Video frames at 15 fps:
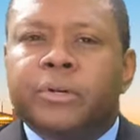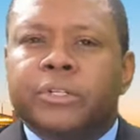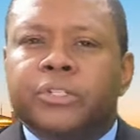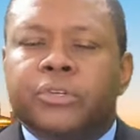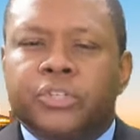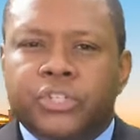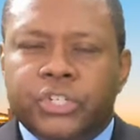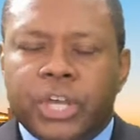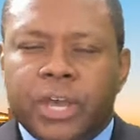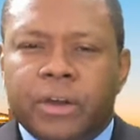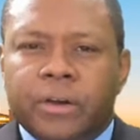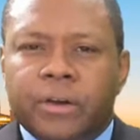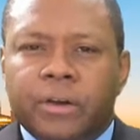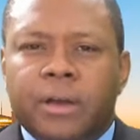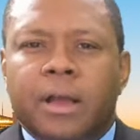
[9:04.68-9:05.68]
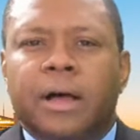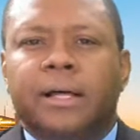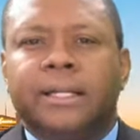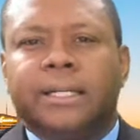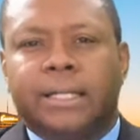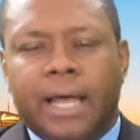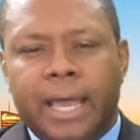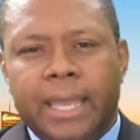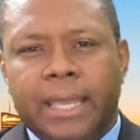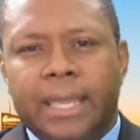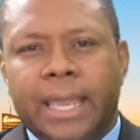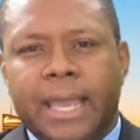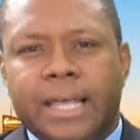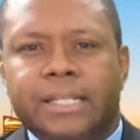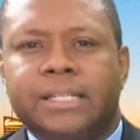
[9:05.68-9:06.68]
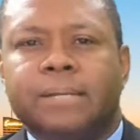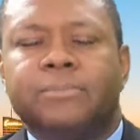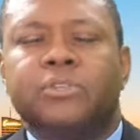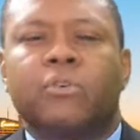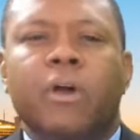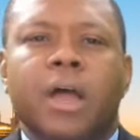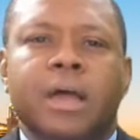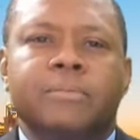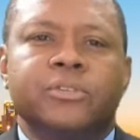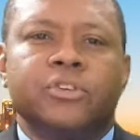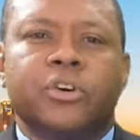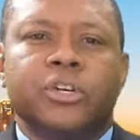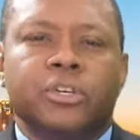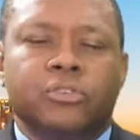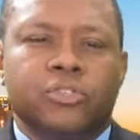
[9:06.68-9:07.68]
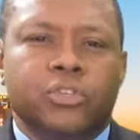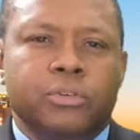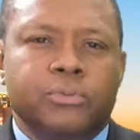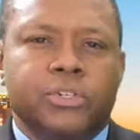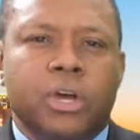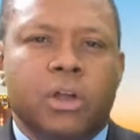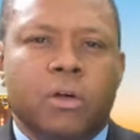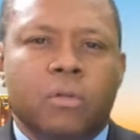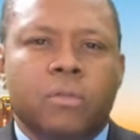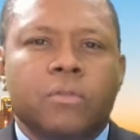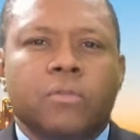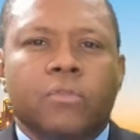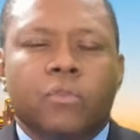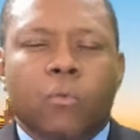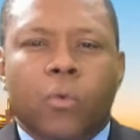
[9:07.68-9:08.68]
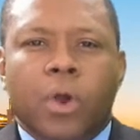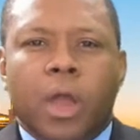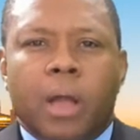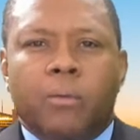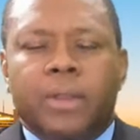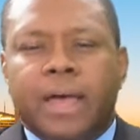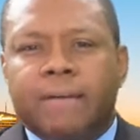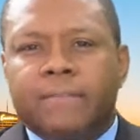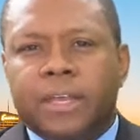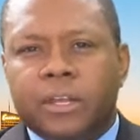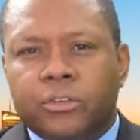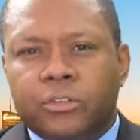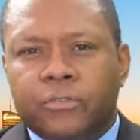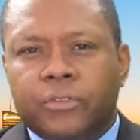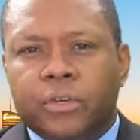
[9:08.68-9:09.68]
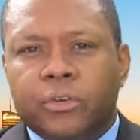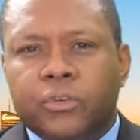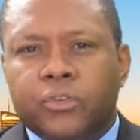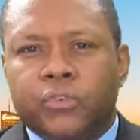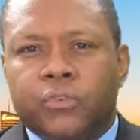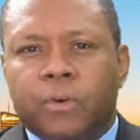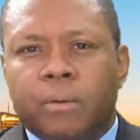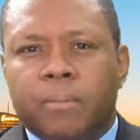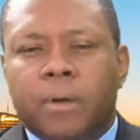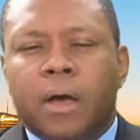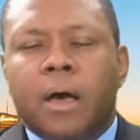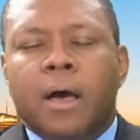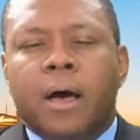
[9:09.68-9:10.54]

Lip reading: to share, like, and subscribe to our YouTube channel, where I would have interviews from